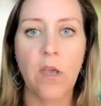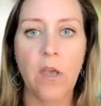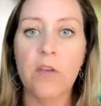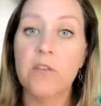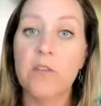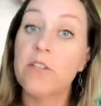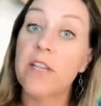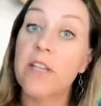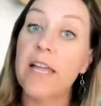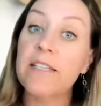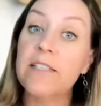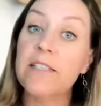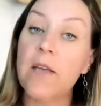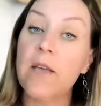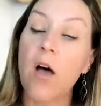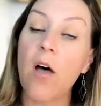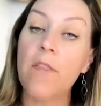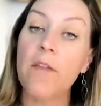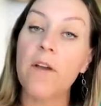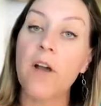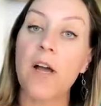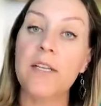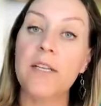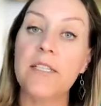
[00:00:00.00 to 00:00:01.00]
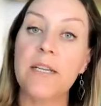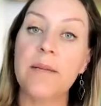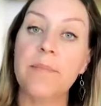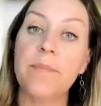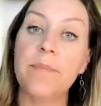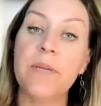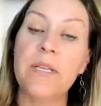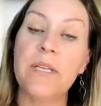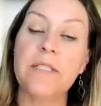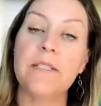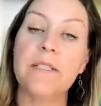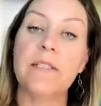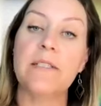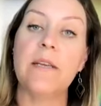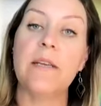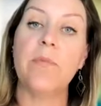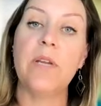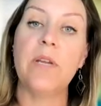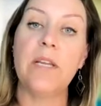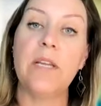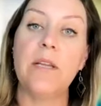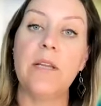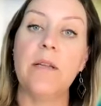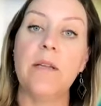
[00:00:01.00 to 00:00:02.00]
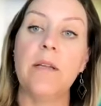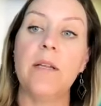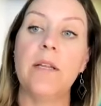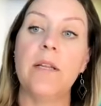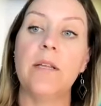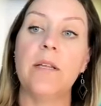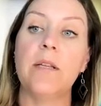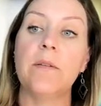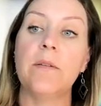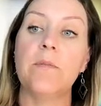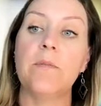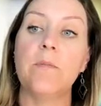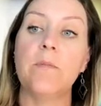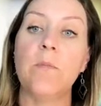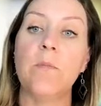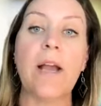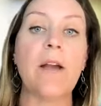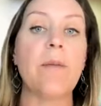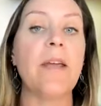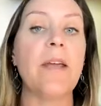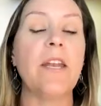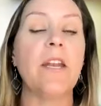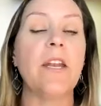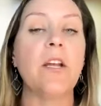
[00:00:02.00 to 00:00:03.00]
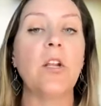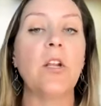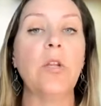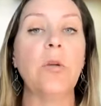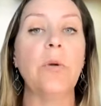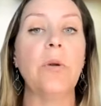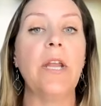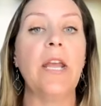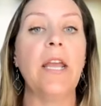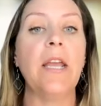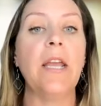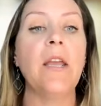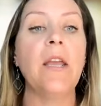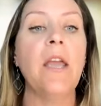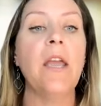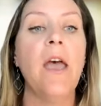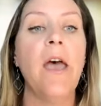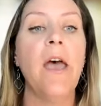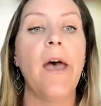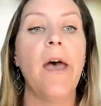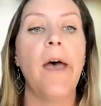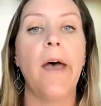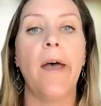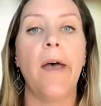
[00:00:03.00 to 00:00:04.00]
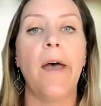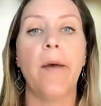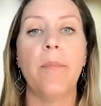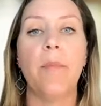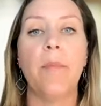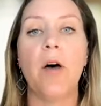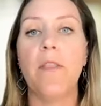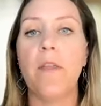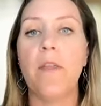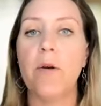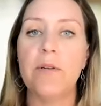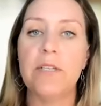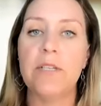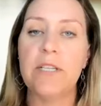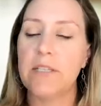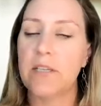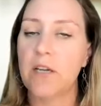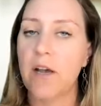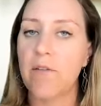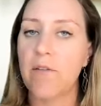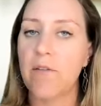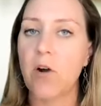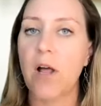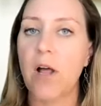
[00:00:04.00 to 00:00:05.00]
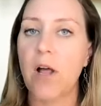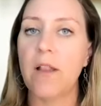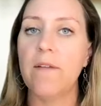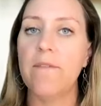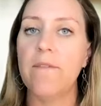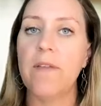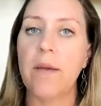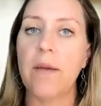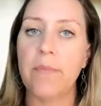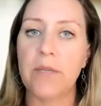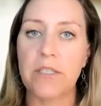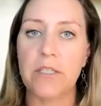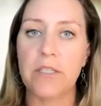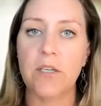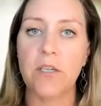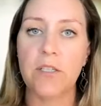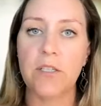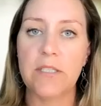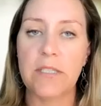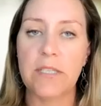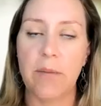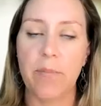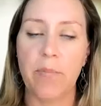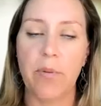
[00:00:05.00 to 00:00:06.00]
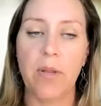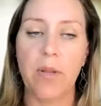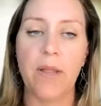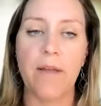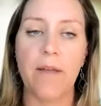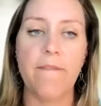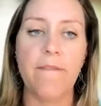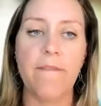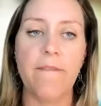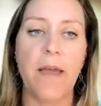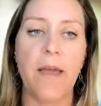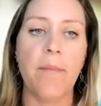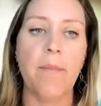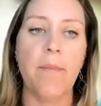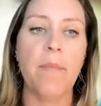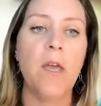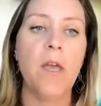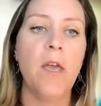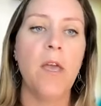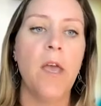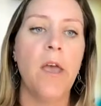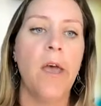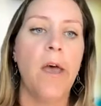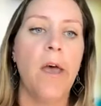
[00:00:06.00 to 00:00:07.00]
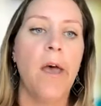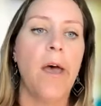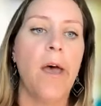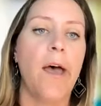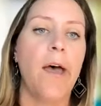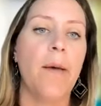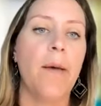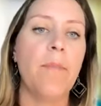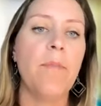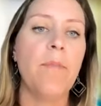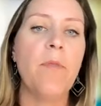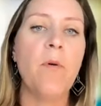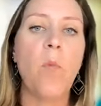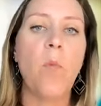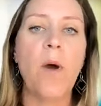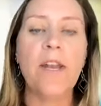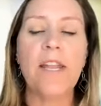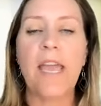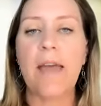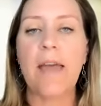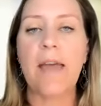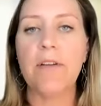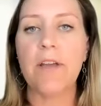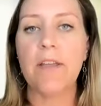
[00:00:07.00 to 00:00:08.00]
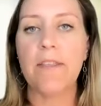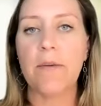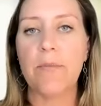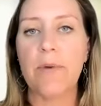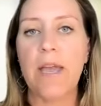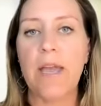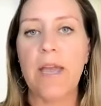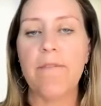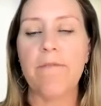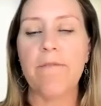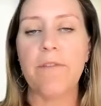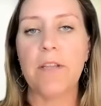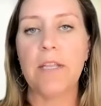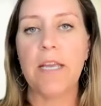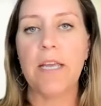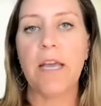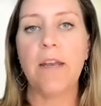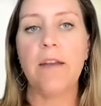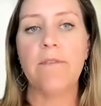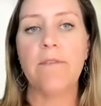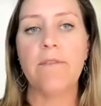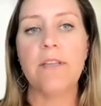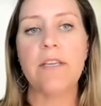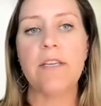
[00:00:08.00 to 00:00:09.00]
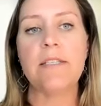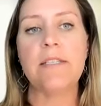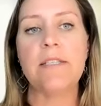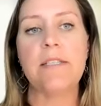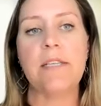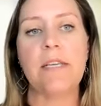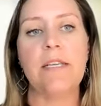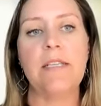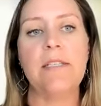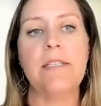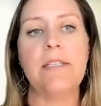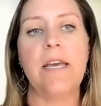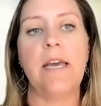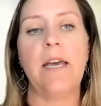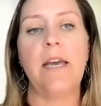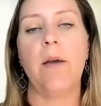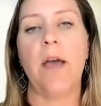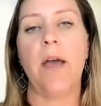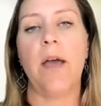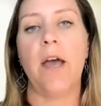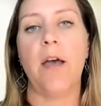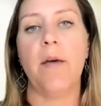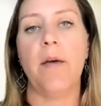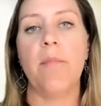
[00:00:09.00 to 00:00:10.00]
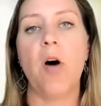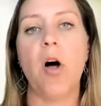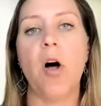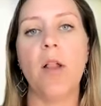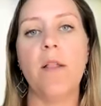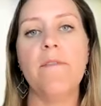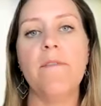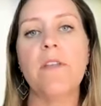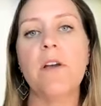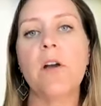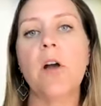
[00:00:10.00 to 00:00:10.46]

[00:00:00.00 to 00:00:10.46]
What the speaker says: So that's all the content pieces that we recommend including. Although it doesn't cover all of them, it's a good sample of them. The one caveat that we have for the end of this is that all of the